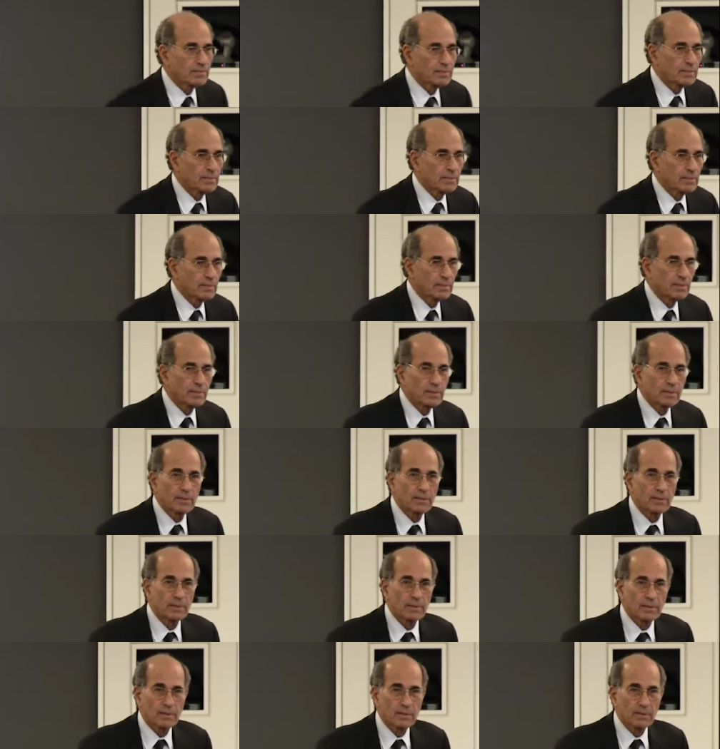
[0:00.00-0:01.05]

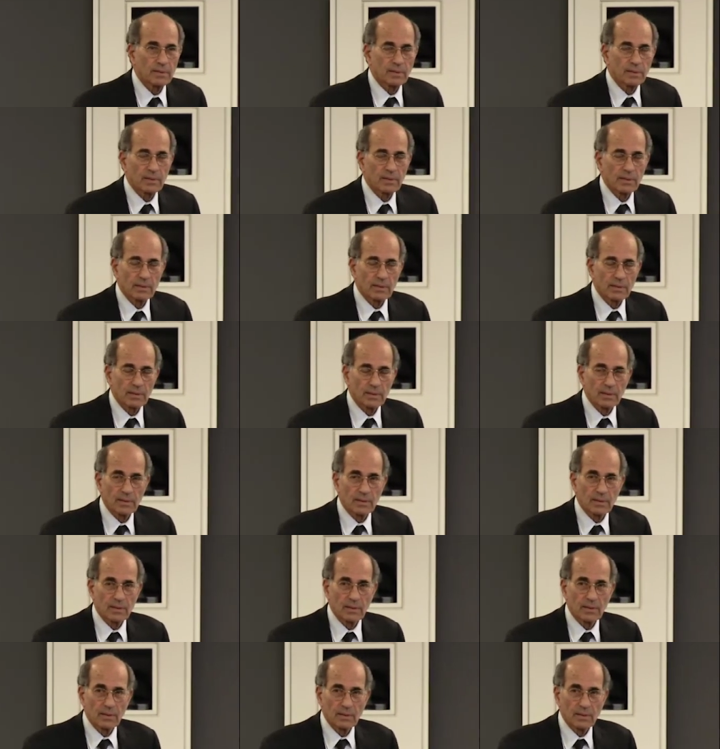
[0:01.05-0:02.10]

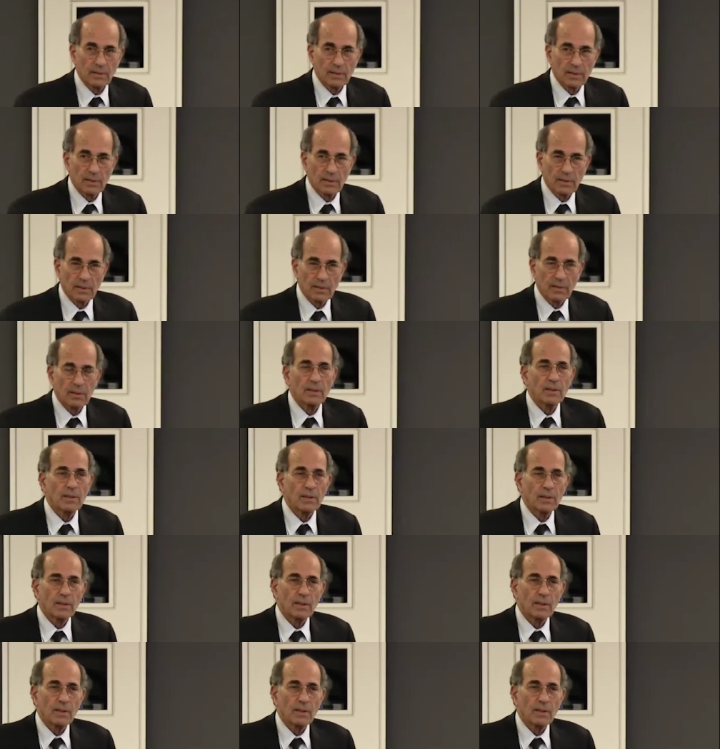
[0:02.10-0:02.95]
No one is speaking in this clip.